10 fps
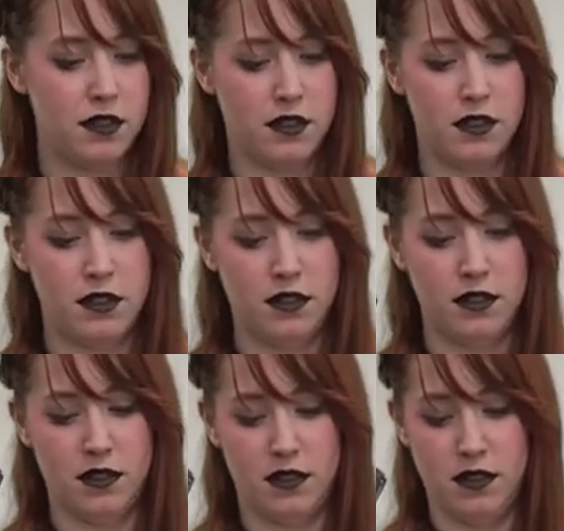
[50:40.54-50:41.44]

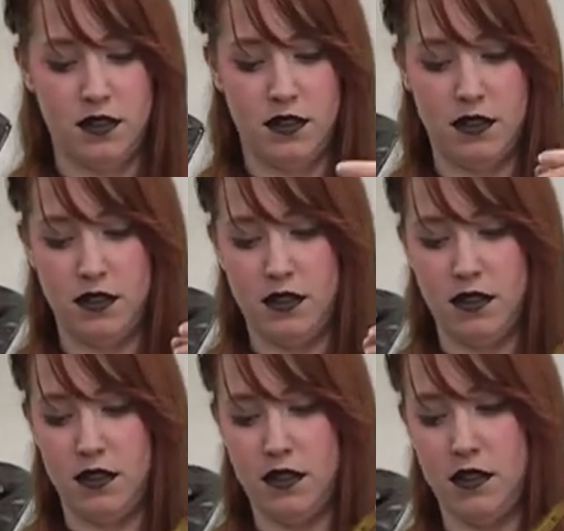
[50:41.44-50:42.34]

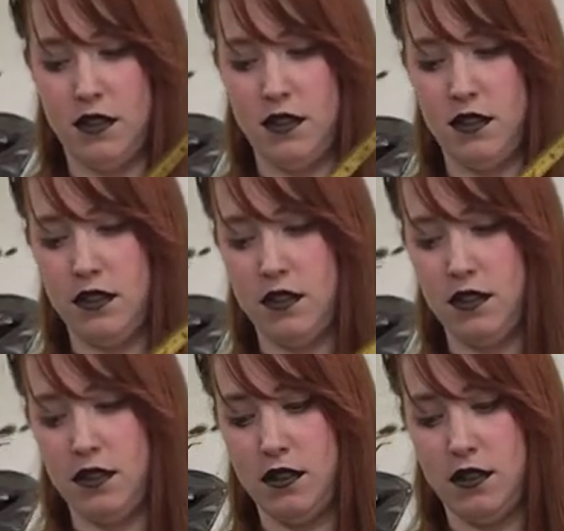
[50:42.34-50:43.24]

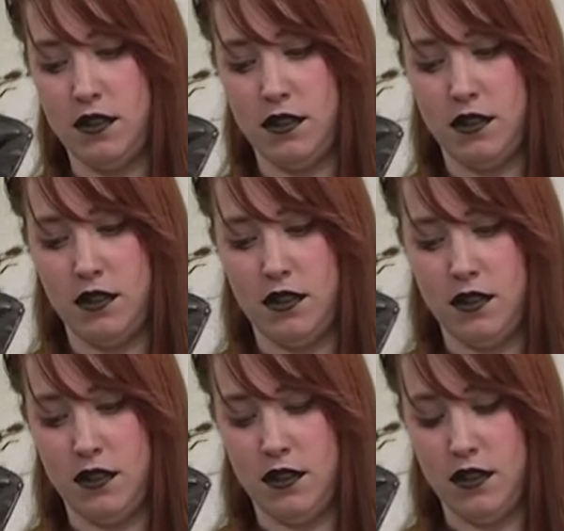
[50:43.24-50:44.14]

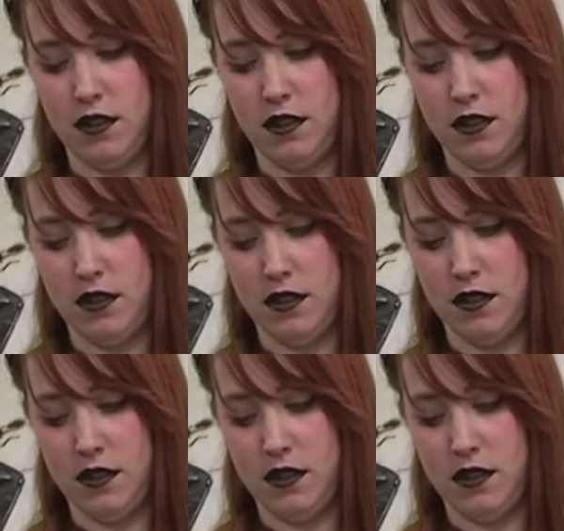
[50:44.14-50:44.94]
Nobody speaks.